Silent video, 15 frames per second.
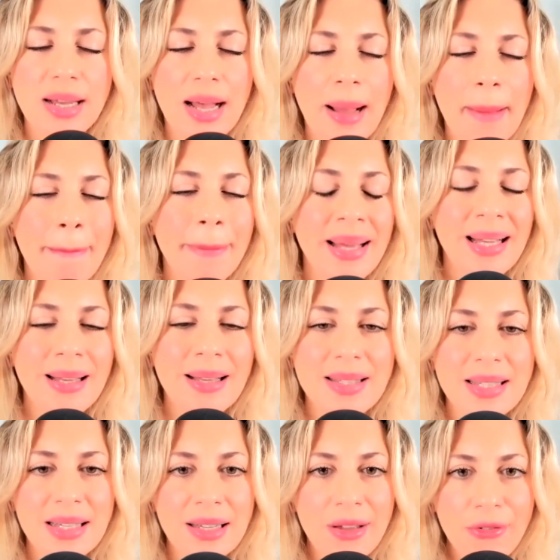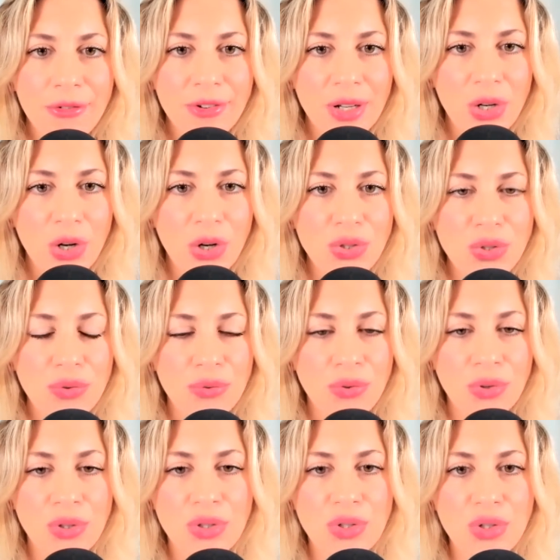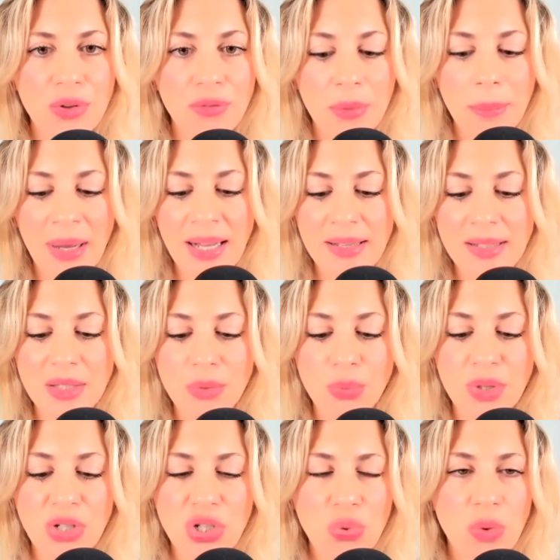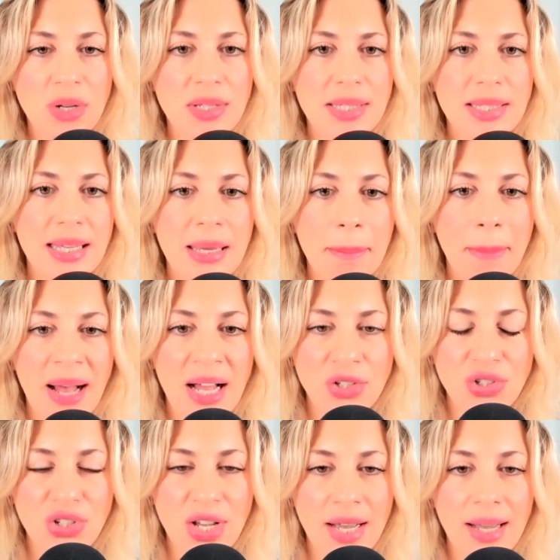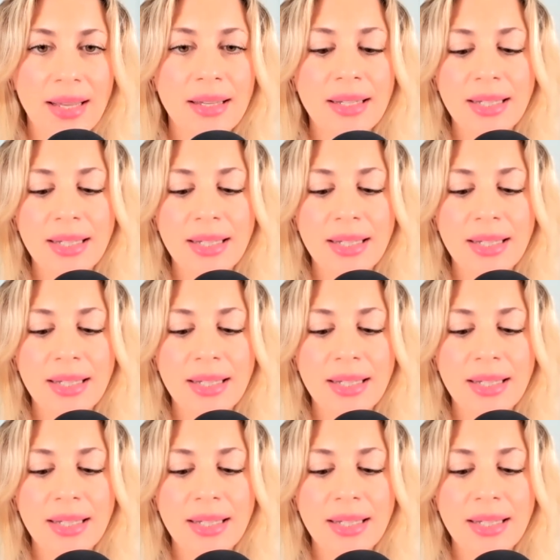amazing philosophers of the past, which was Hypatia,